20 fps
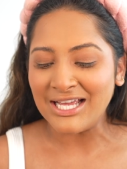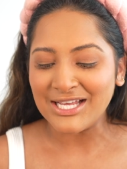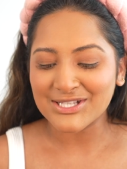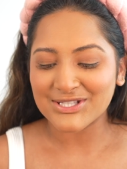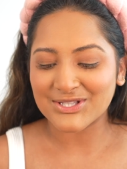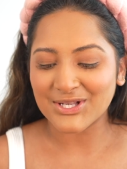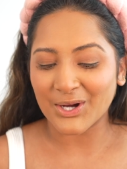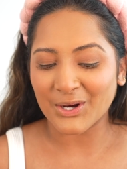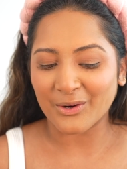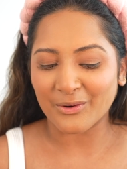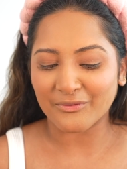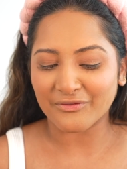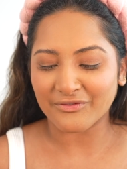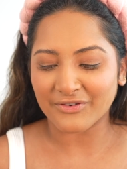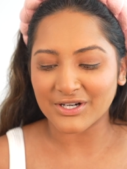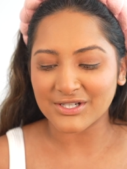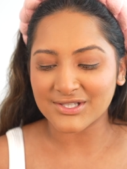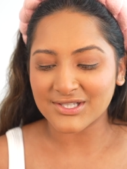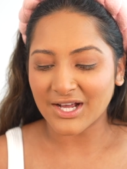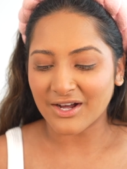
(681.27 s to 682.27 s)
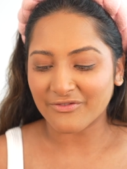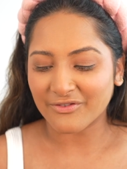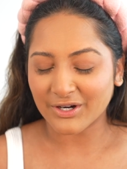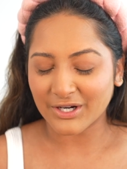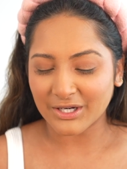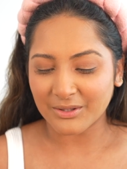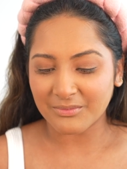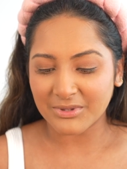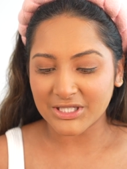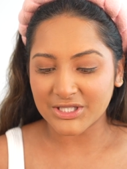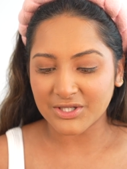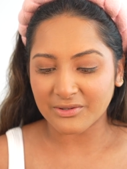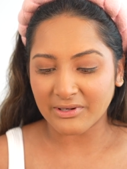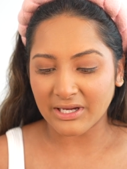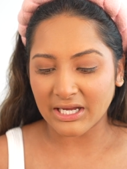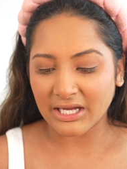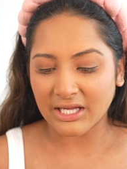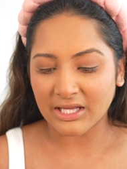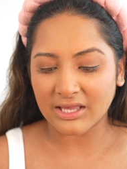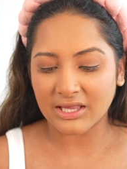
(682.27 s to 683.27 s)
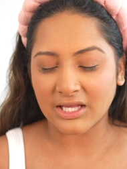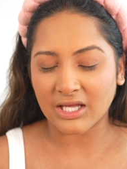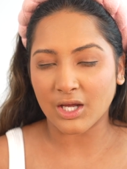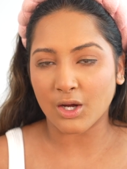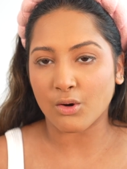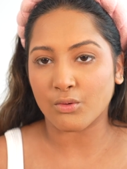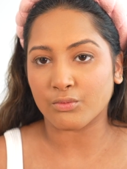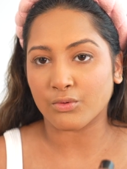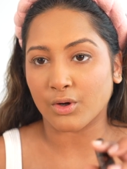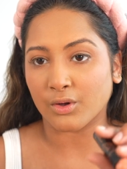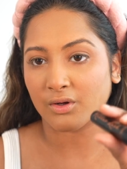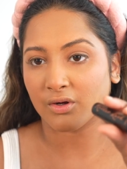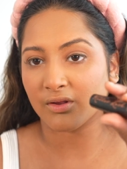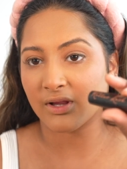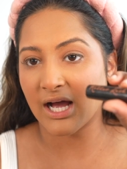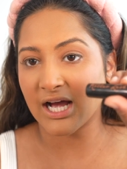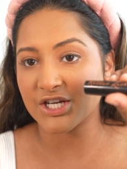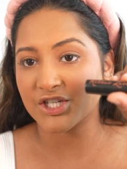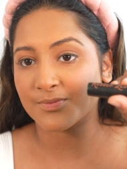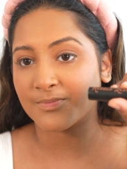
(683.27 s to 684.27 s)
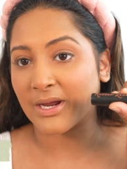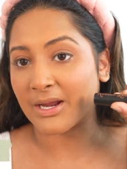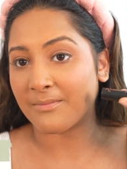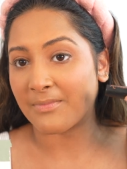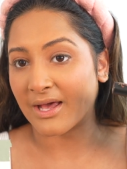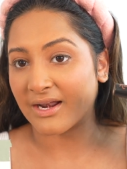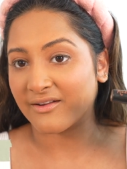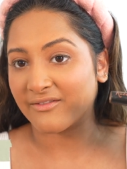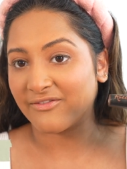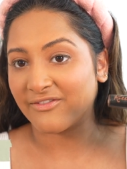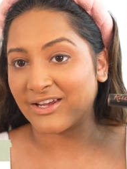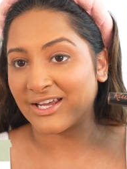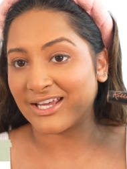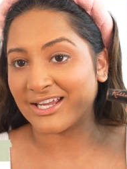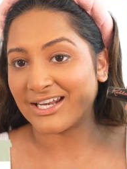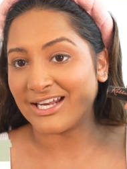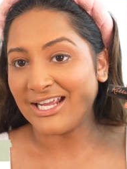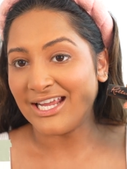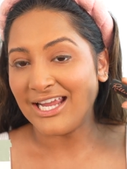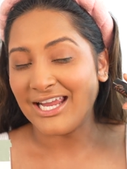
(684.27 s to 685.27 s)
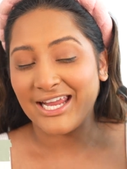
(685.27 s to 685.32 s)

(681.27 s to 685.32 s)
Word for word: So first off, we're gonna be doing the Roller Lash by Benefit.